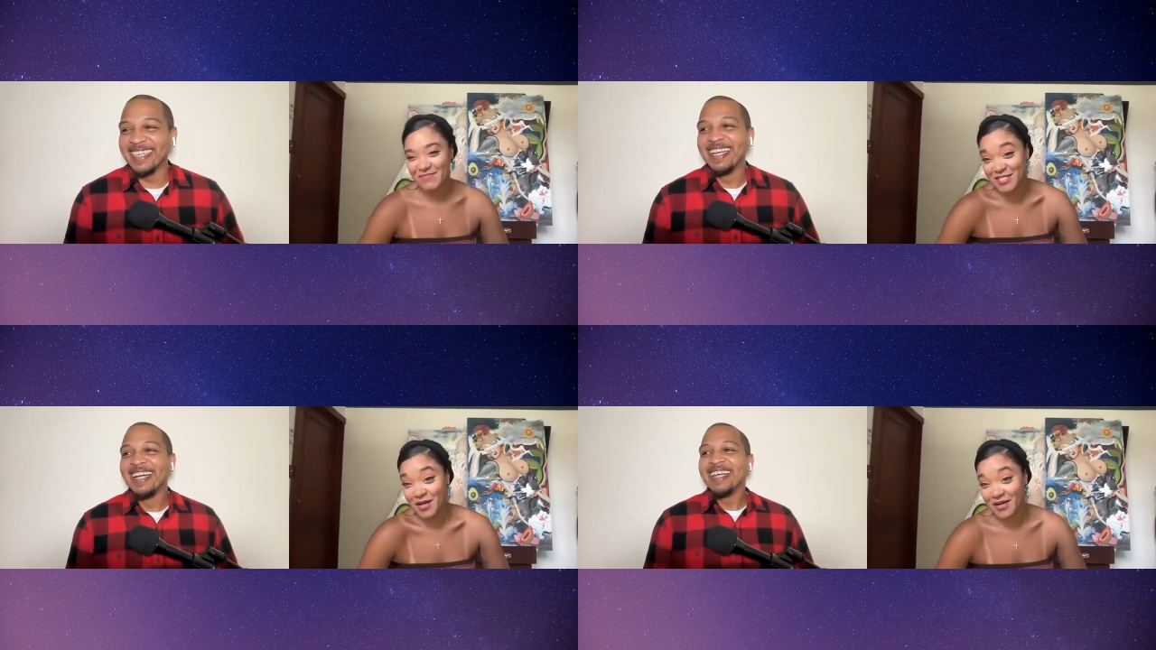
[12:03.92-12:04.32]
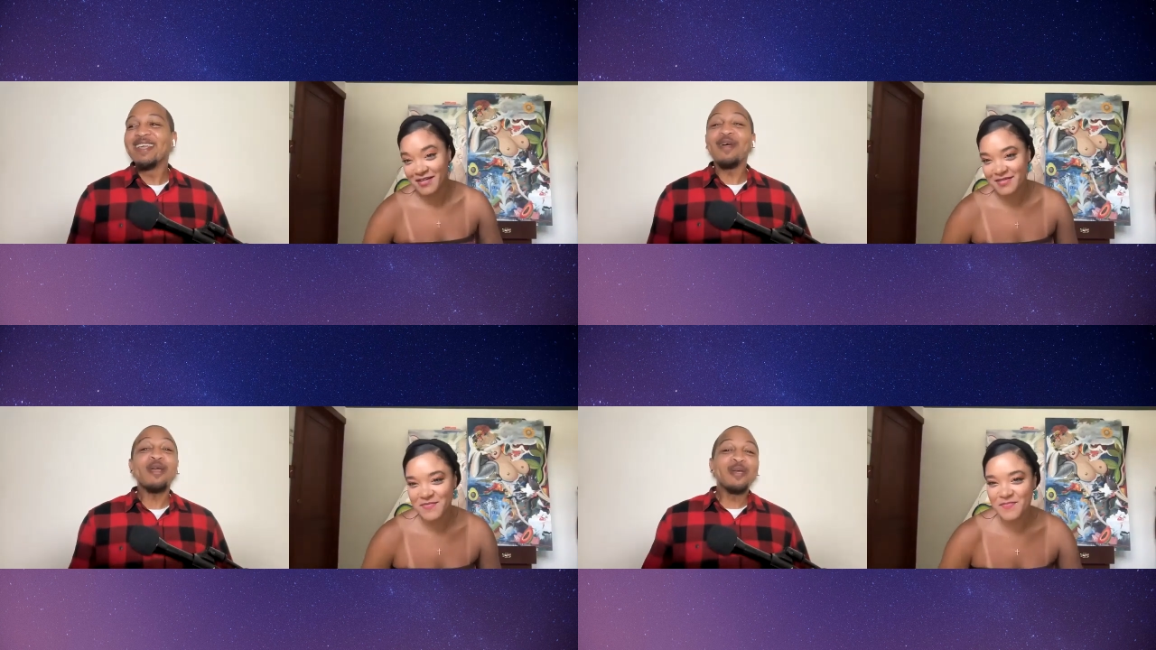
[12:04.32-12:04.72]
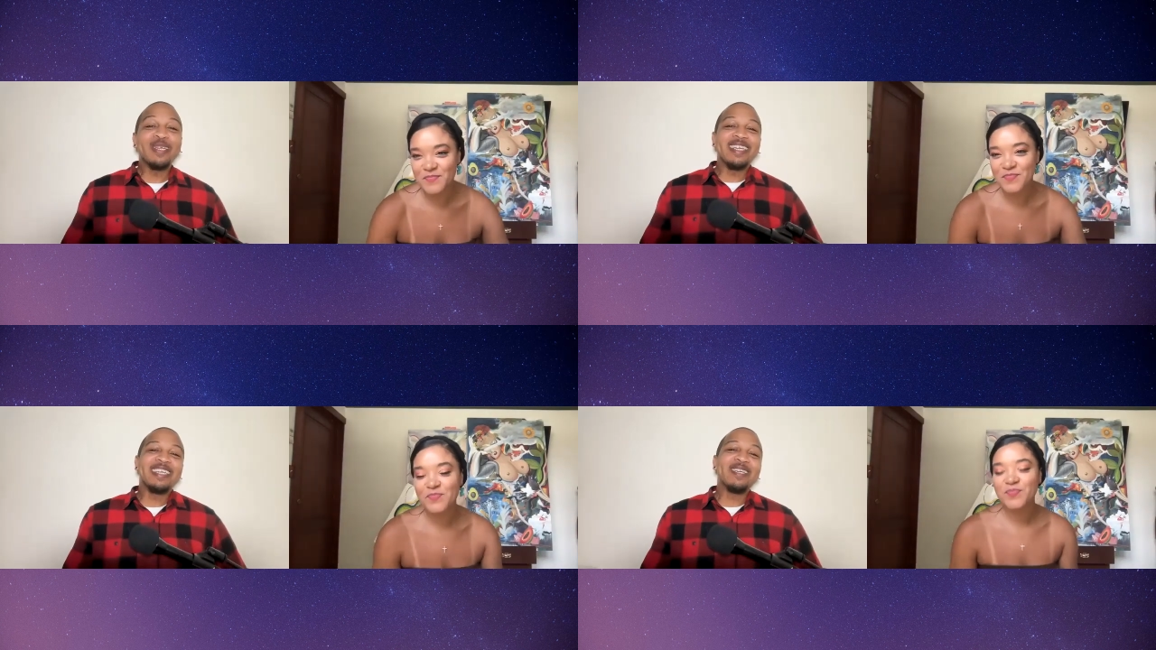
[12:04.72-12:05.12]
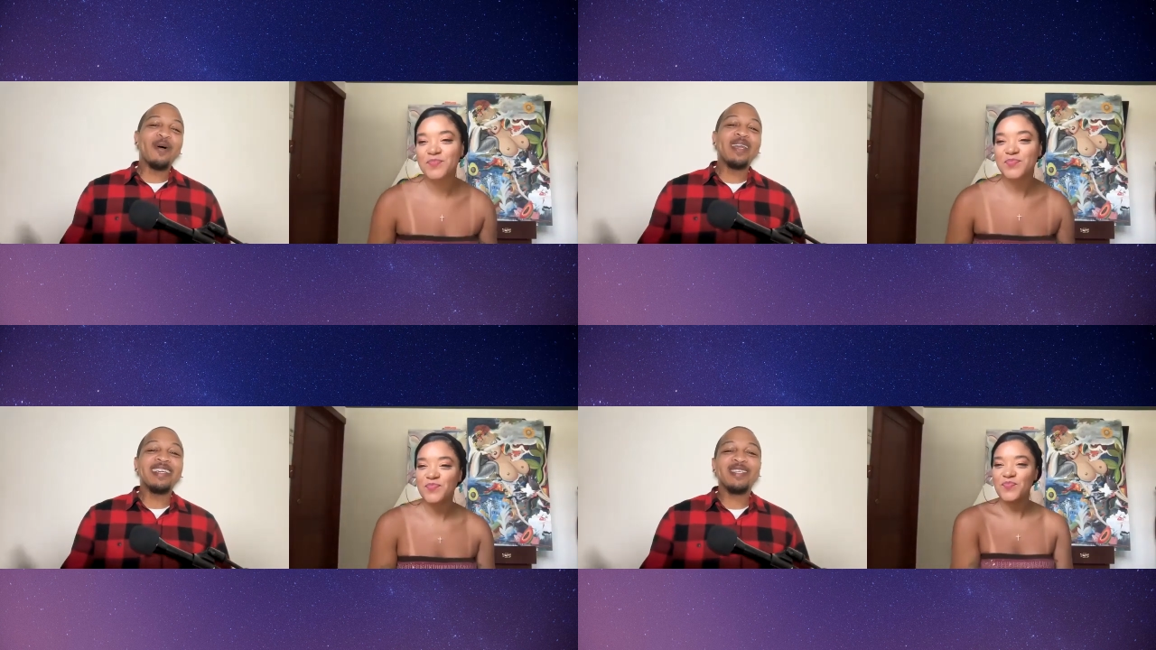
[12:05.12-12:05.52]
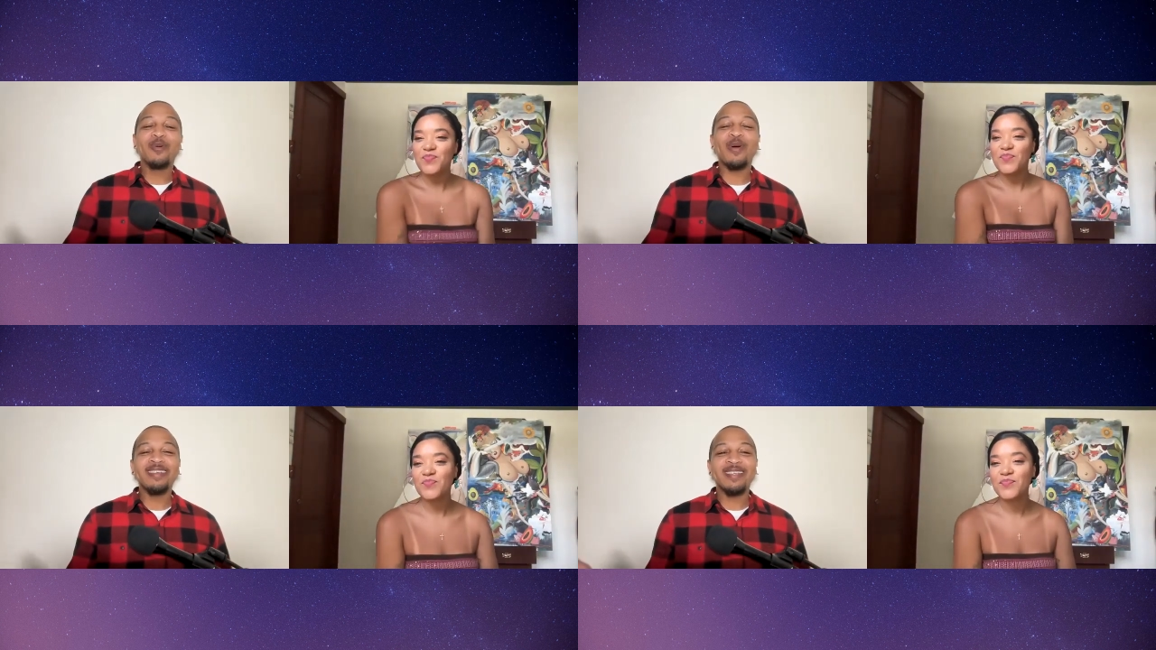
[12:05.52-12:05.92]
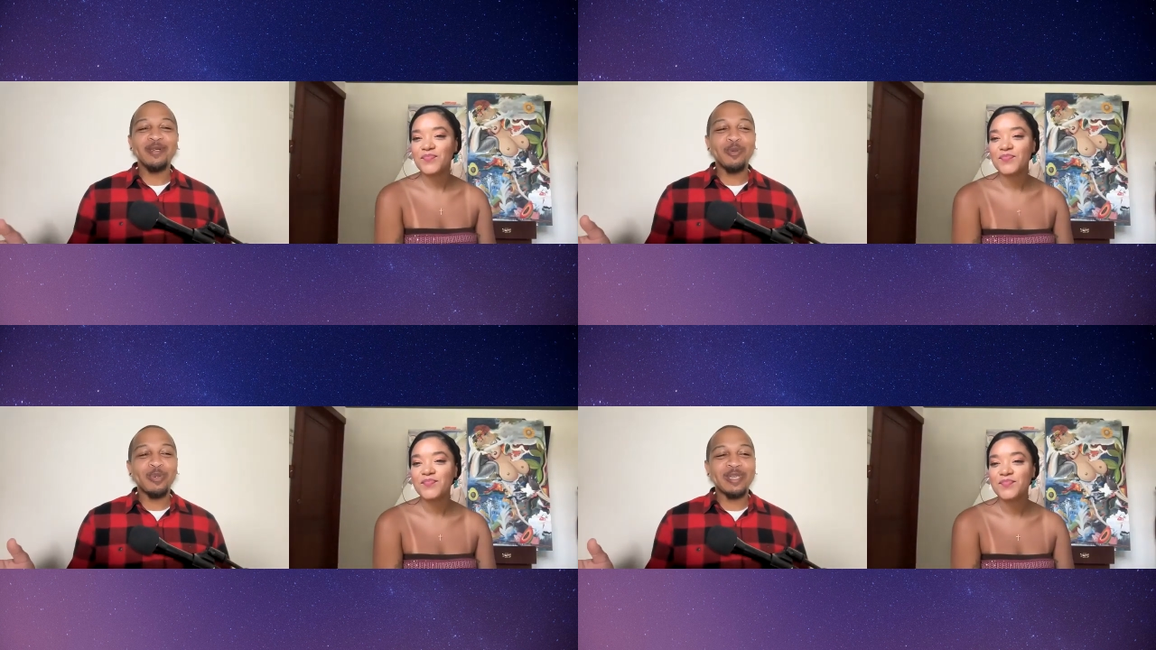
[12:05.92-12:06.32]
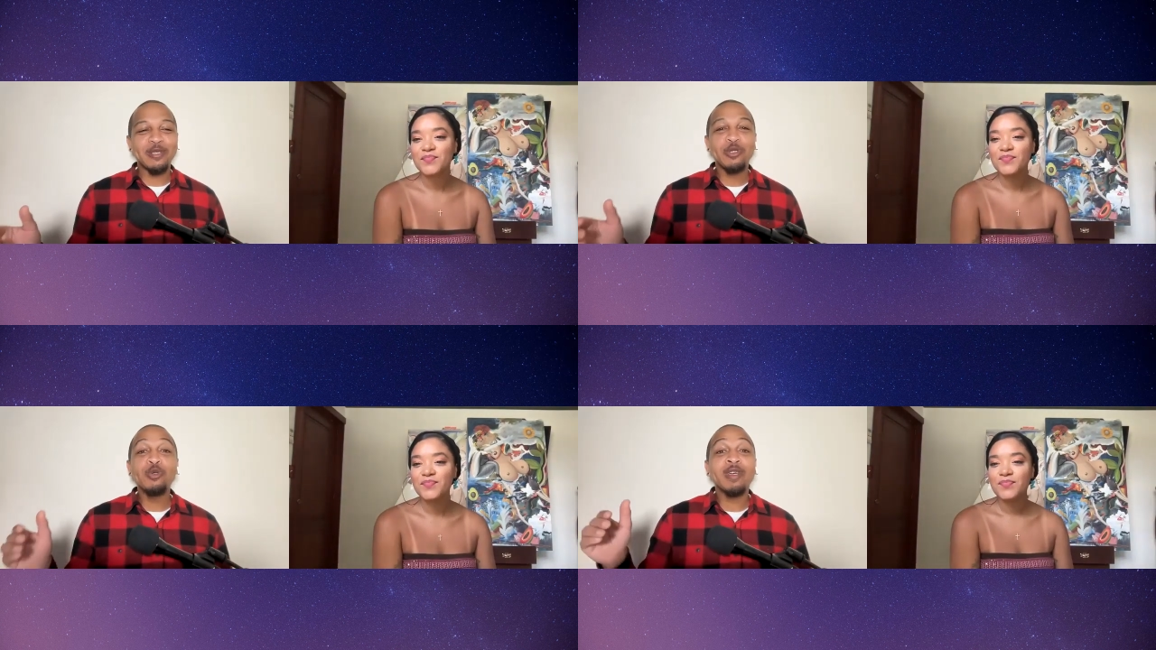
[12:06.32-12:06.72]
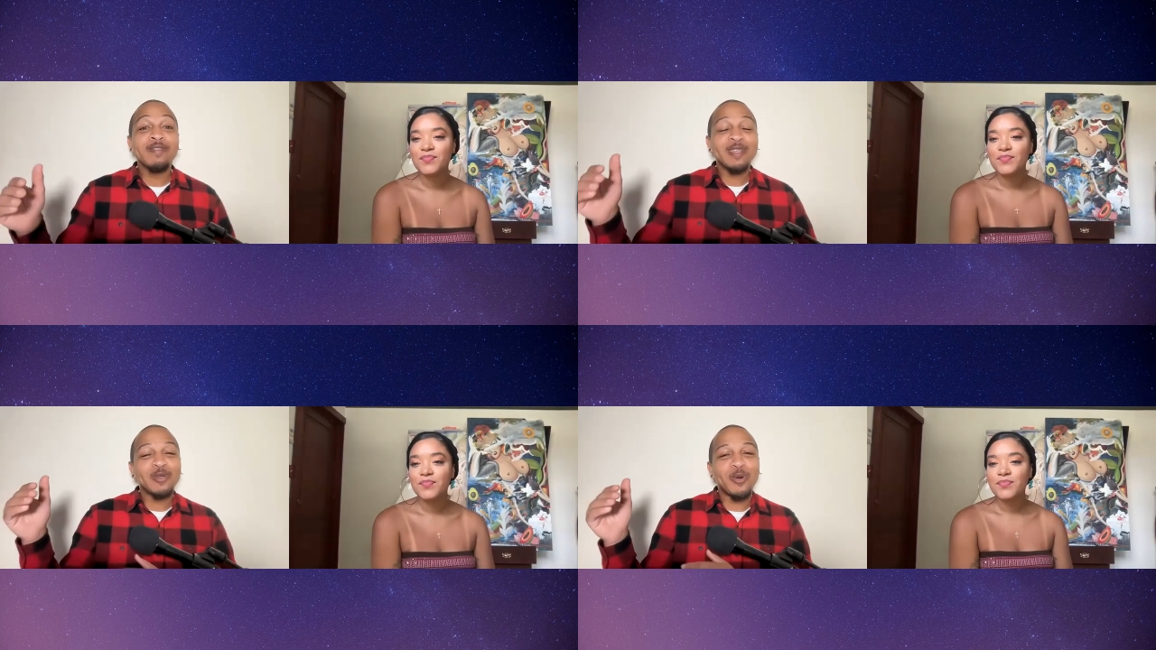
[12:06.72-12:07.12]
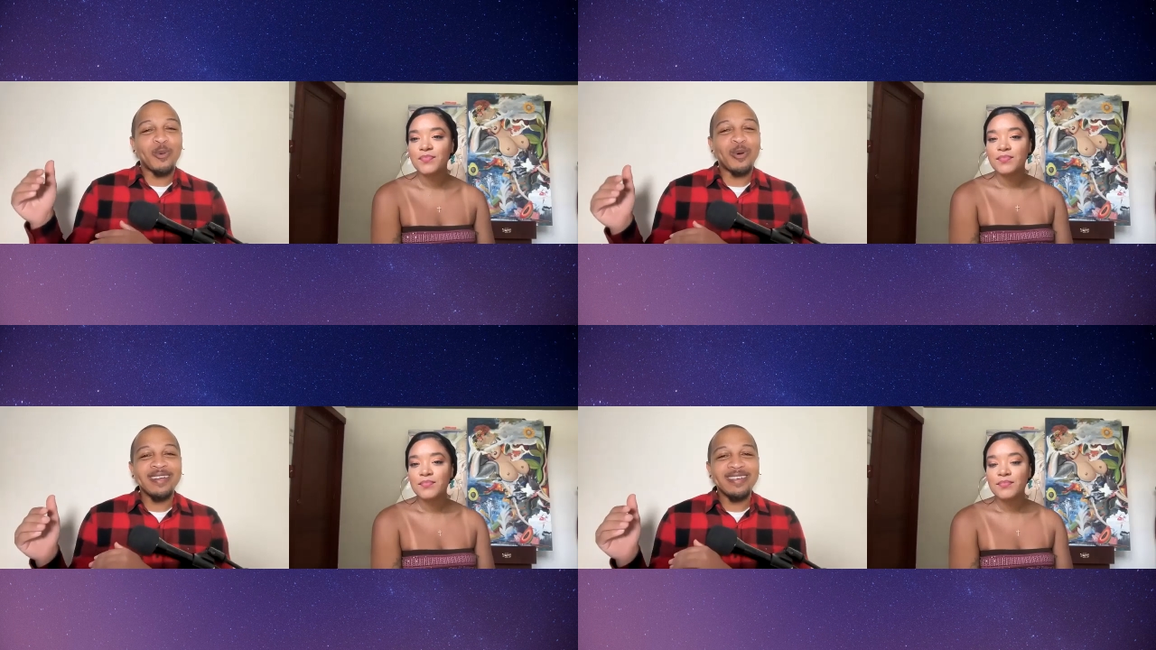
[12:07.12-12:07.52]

Speaker 1: I'm stuck. yeah you- you know and it's great too because you give these great